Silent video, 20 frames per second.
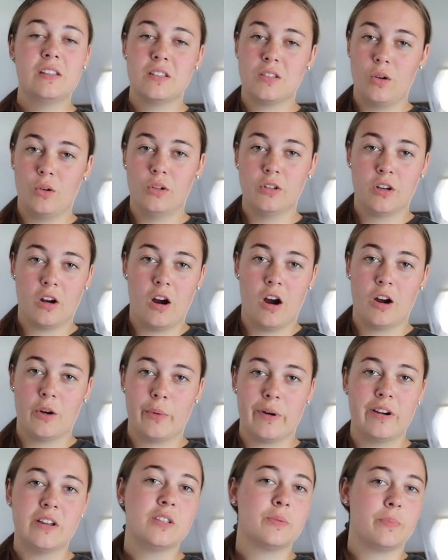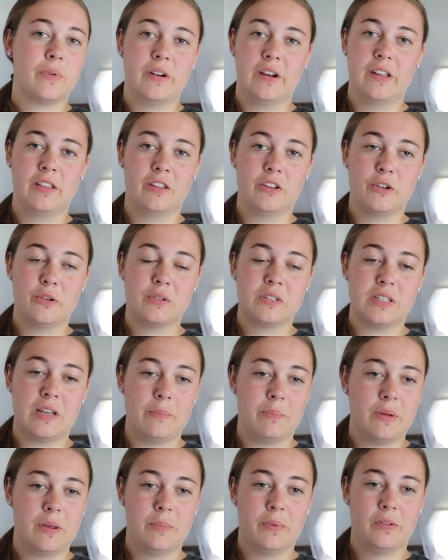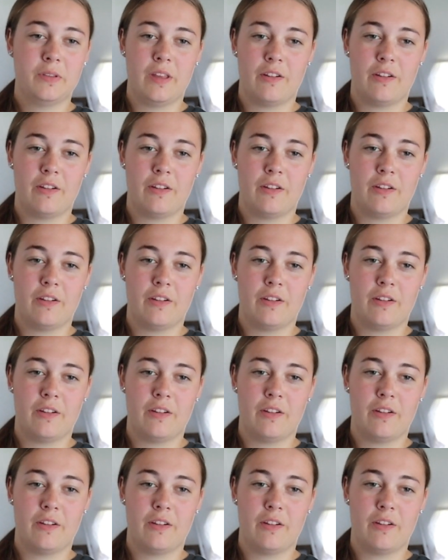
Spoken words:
this older hardware is pretty loose and people